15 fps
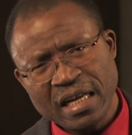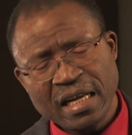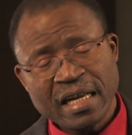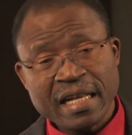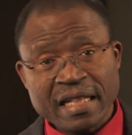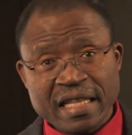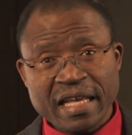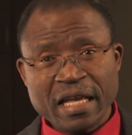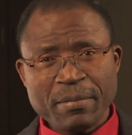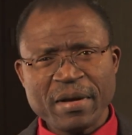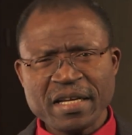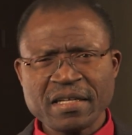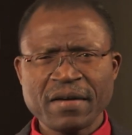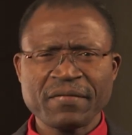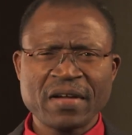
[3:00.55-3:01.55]
In the
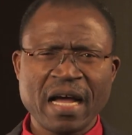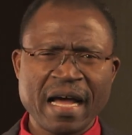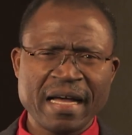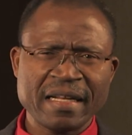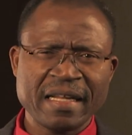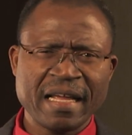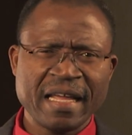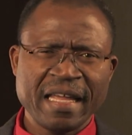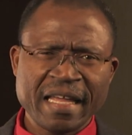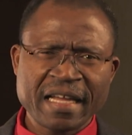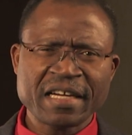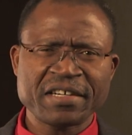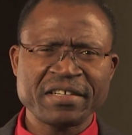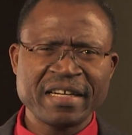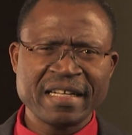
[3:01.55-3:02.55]
image of God, he
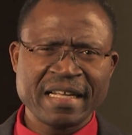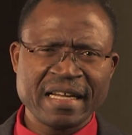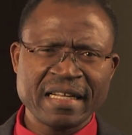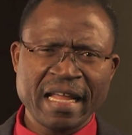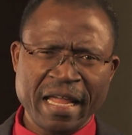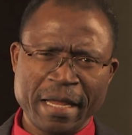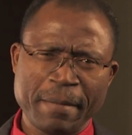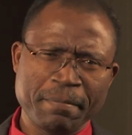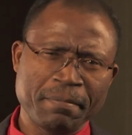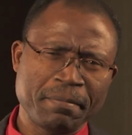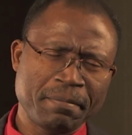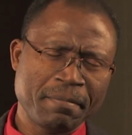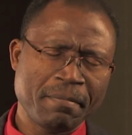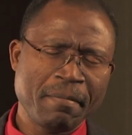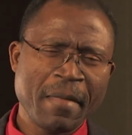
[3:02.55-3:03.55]
created him.
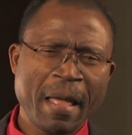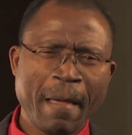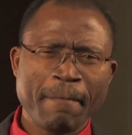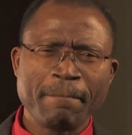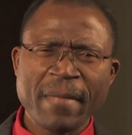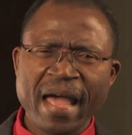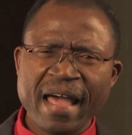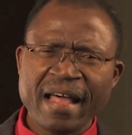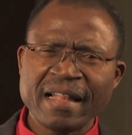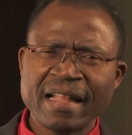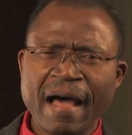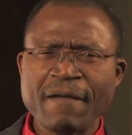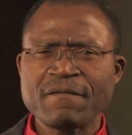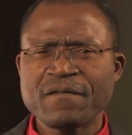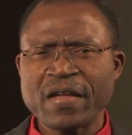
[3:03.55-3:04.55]
Male
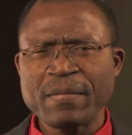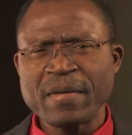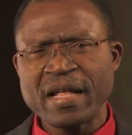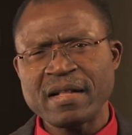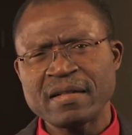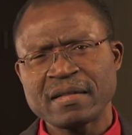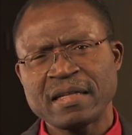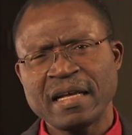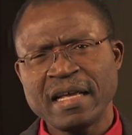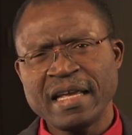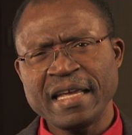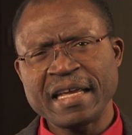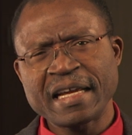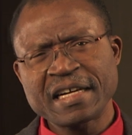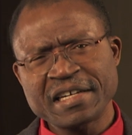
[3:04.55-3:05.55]
and female,
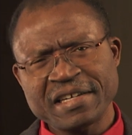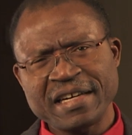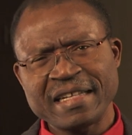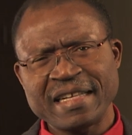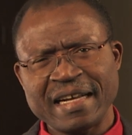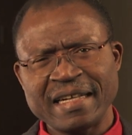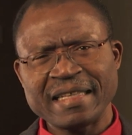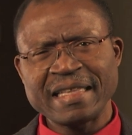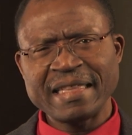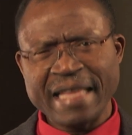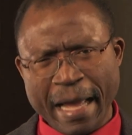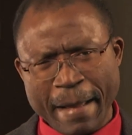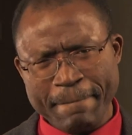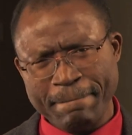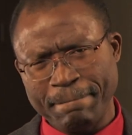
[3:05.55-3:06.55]
he created
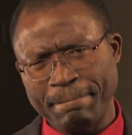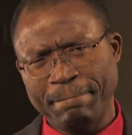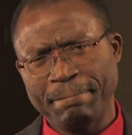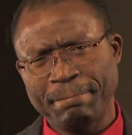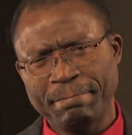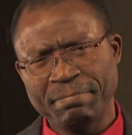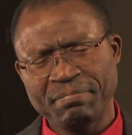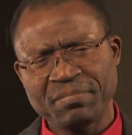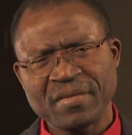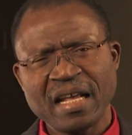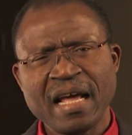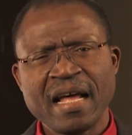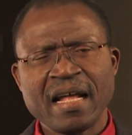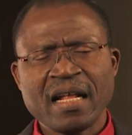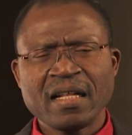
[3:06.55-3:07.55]
them.
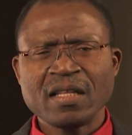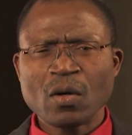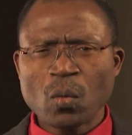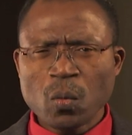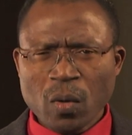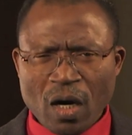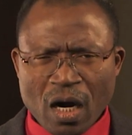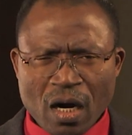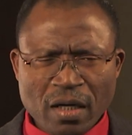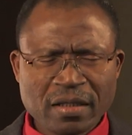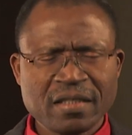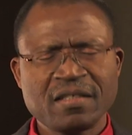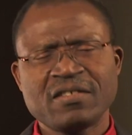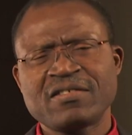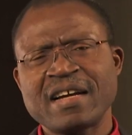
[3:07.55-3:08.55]
The
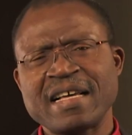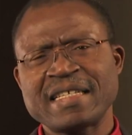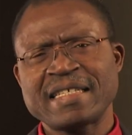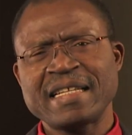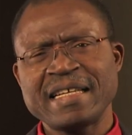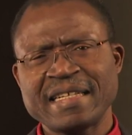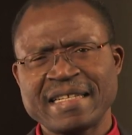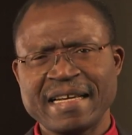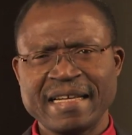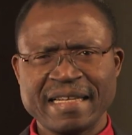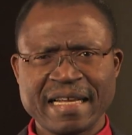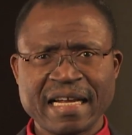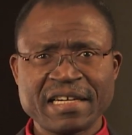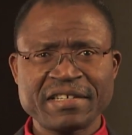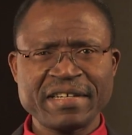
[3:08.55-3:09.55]
word translated
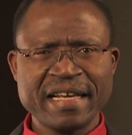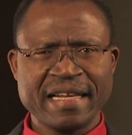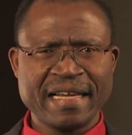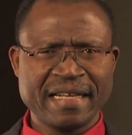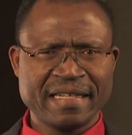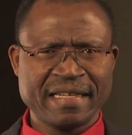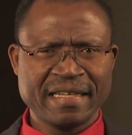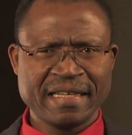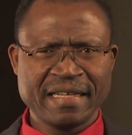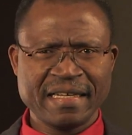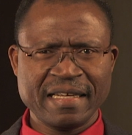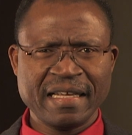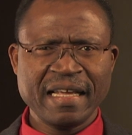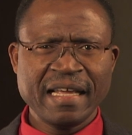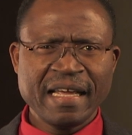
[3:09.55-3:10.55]
created
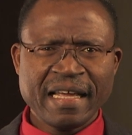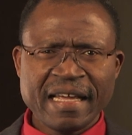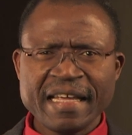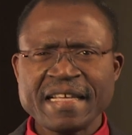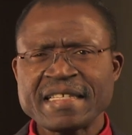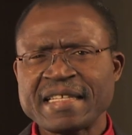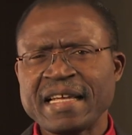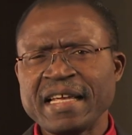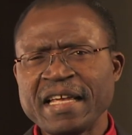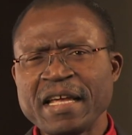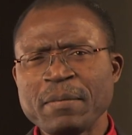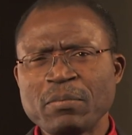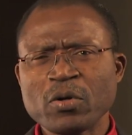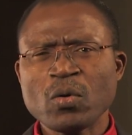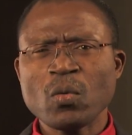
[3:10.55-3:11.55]
is the
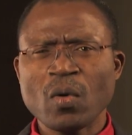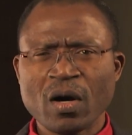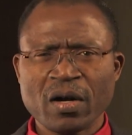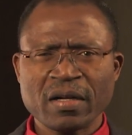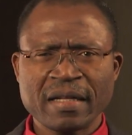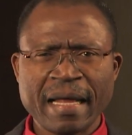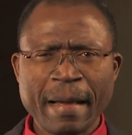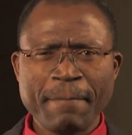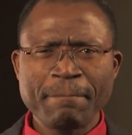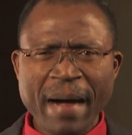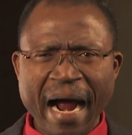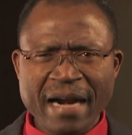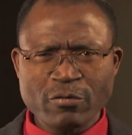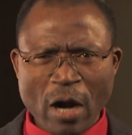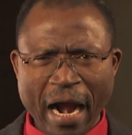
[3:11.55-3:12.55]
Hebrew word
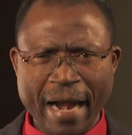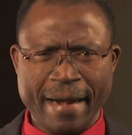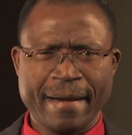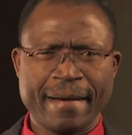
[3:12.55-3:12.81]
bara,